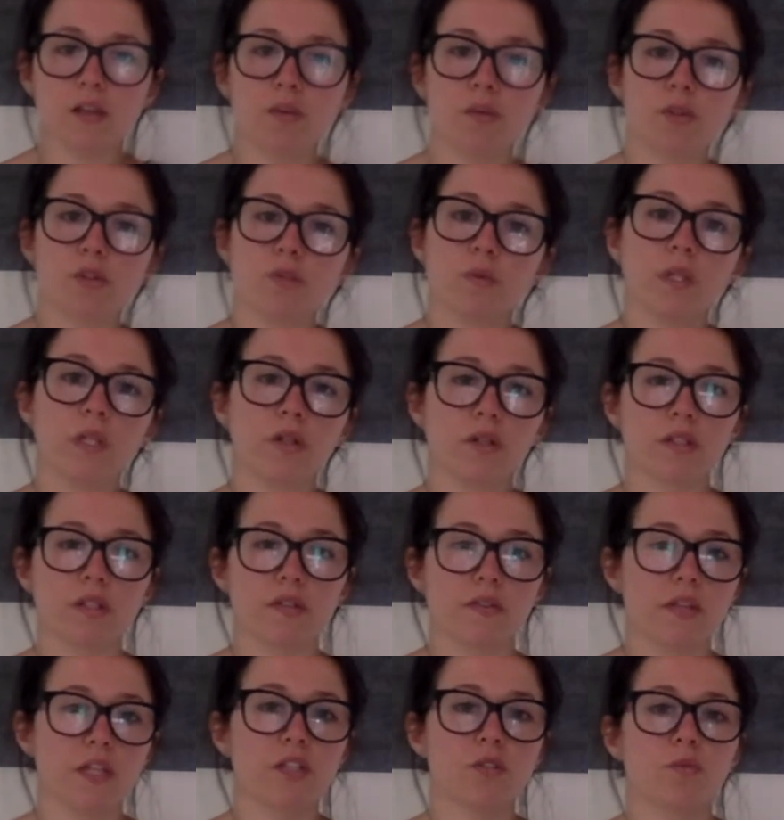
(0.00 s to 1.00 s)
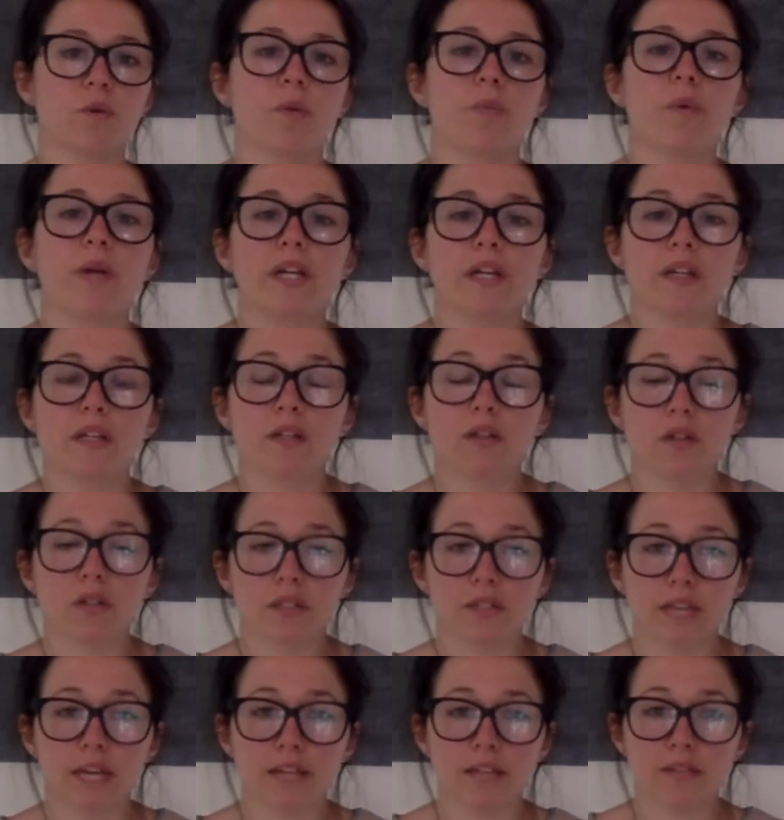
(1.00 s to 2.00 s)
because we looked at this when we
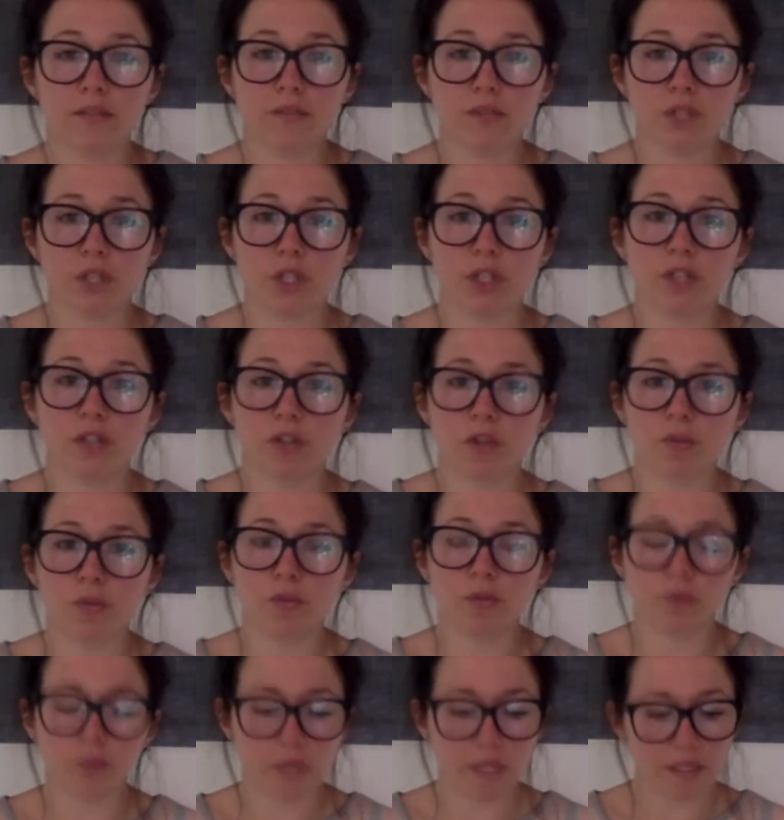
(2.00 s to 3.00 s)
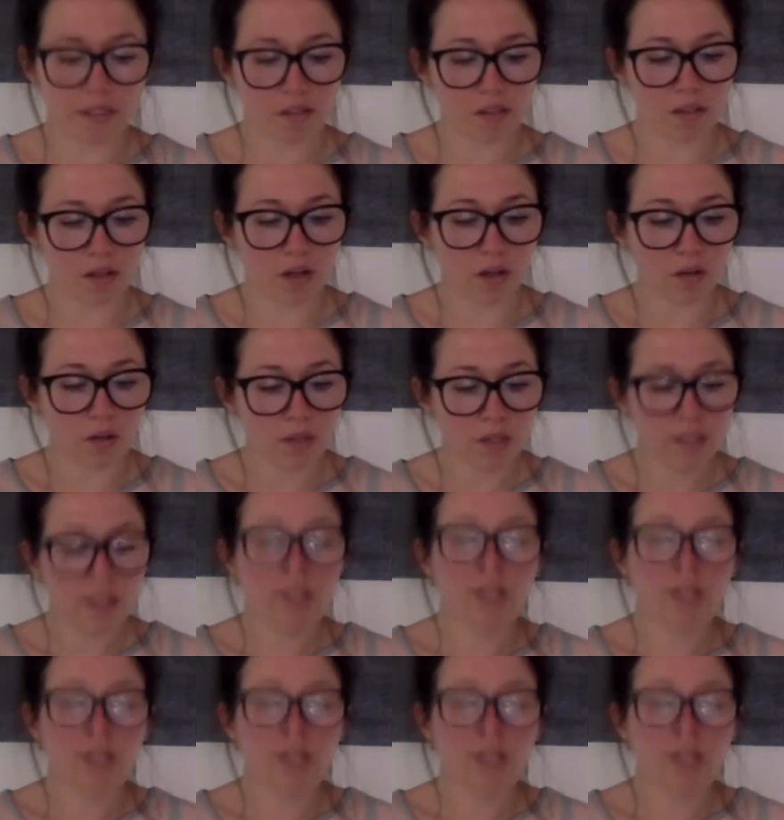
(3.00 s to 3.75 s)
looked at division a couple of weeks ago.